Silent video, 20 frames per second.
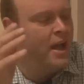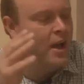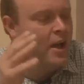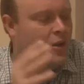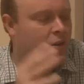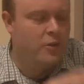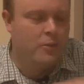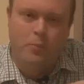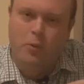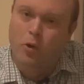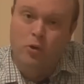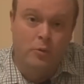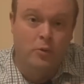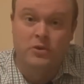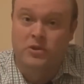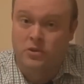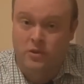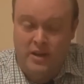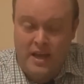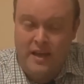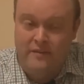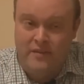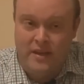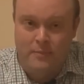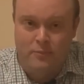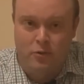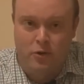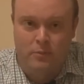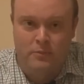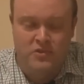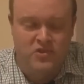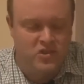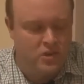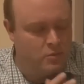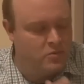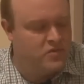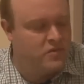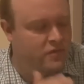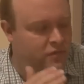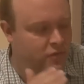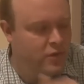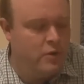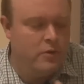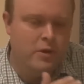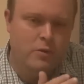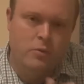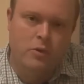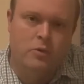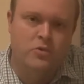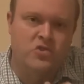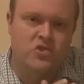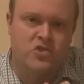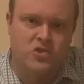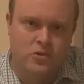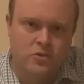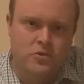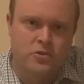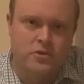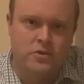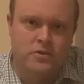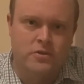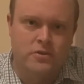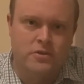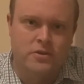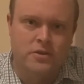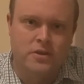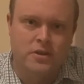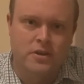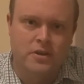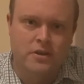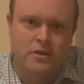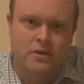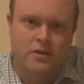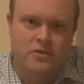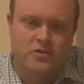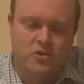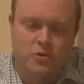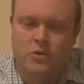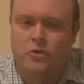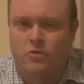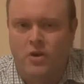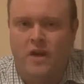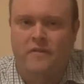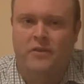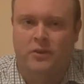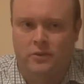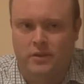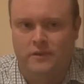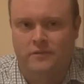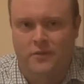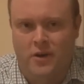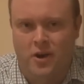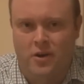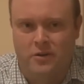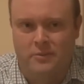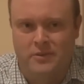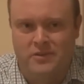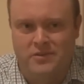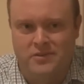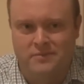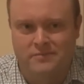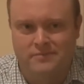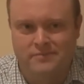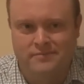The portable did not have that problem, so it was very well suited to a graphical environment.